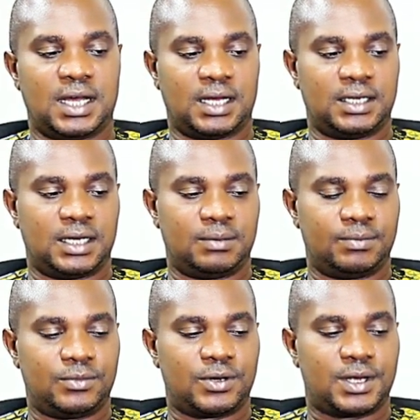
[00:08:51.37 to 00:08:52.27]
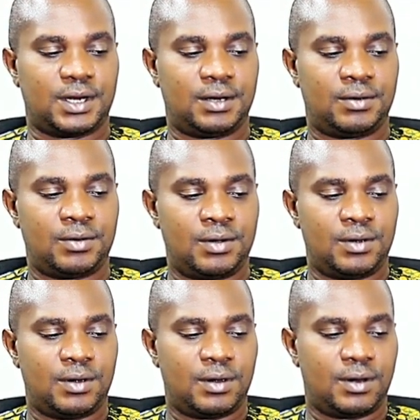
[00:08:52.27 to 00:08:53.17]
and okay,
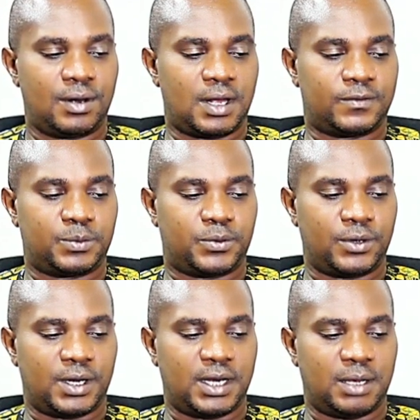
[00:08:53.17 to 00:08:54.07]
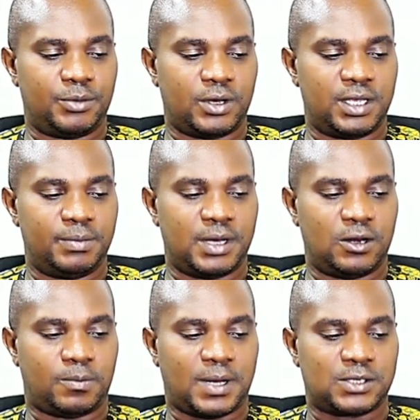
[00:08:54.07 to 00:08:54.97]
you have to put your name, your
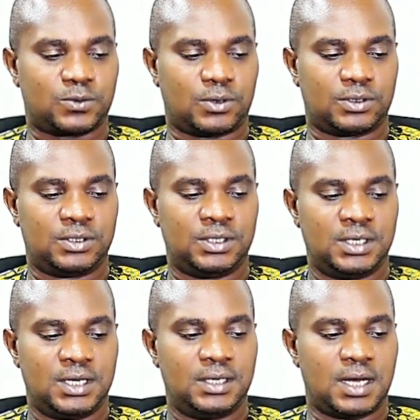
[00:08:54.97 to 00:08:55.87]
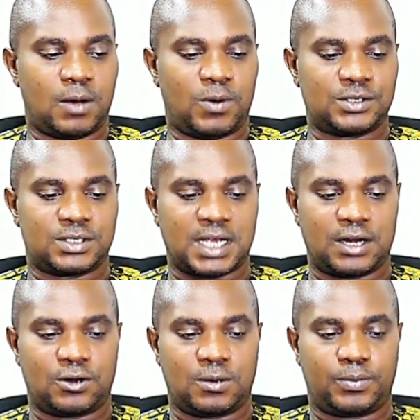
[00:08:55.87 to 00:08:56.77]
email, your password, and once you
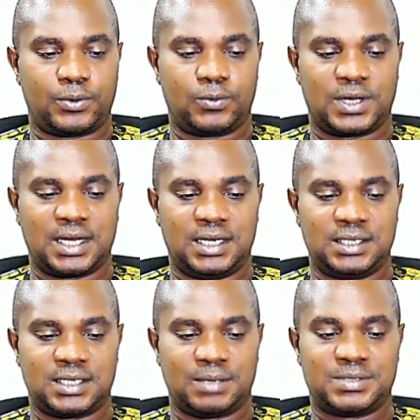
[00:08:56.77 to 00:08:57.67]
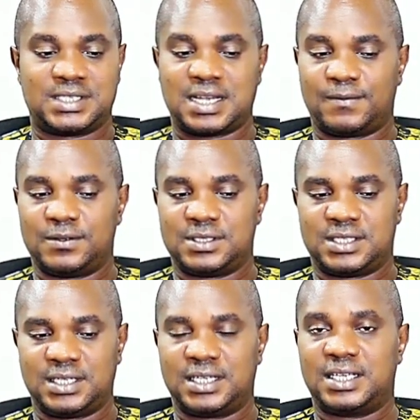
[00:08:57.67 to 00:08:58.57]
sign up, you get these 70
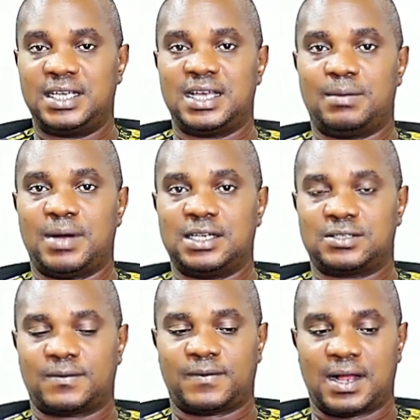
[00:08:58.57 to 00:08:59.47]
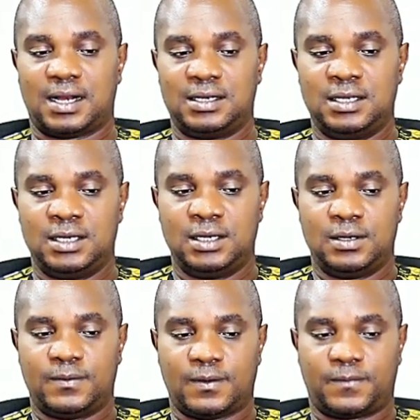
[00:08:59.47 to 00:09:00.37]
gigabytes of file
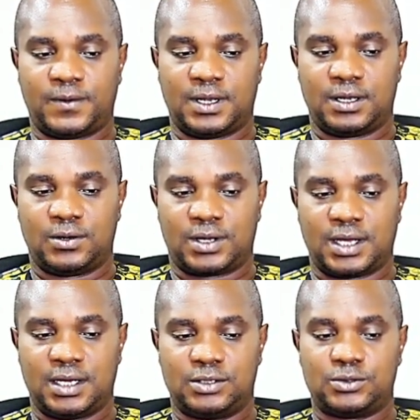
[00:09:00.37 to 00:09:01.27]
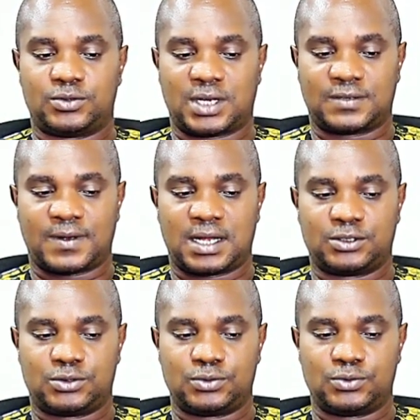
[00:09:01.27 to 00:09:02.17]
for free, okay, to
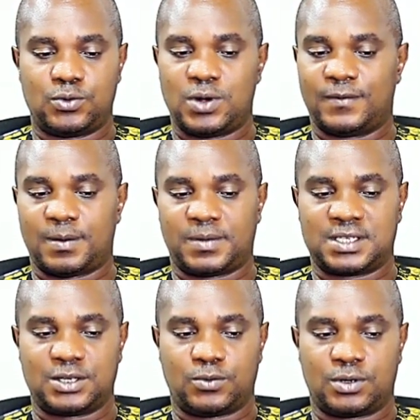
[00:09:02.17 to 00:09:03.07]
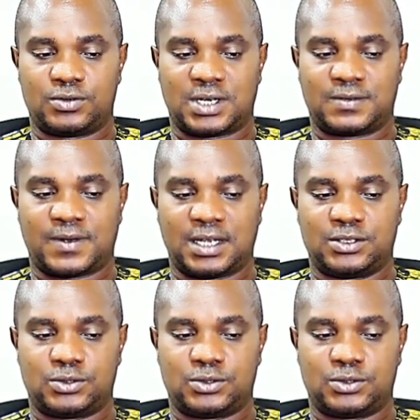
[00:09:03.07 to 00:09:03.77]
transfer to whoever person you want to transfer it